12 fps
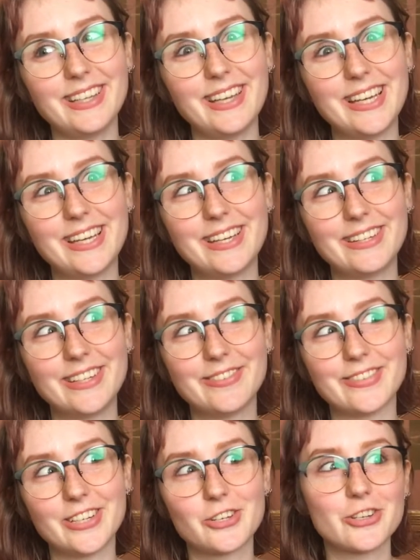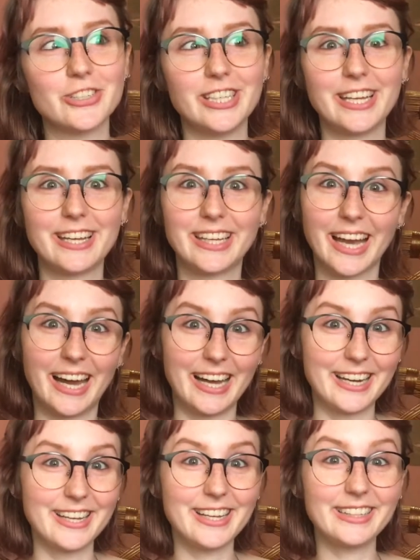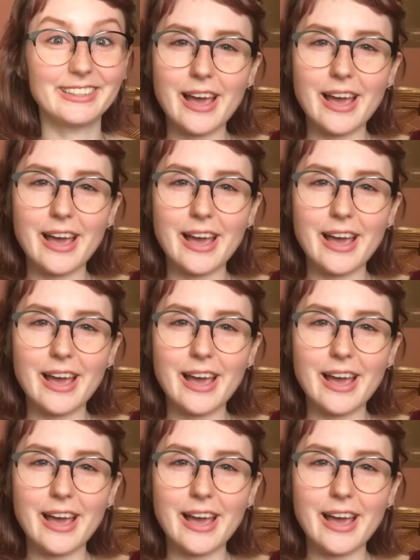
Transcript: and eventually got it.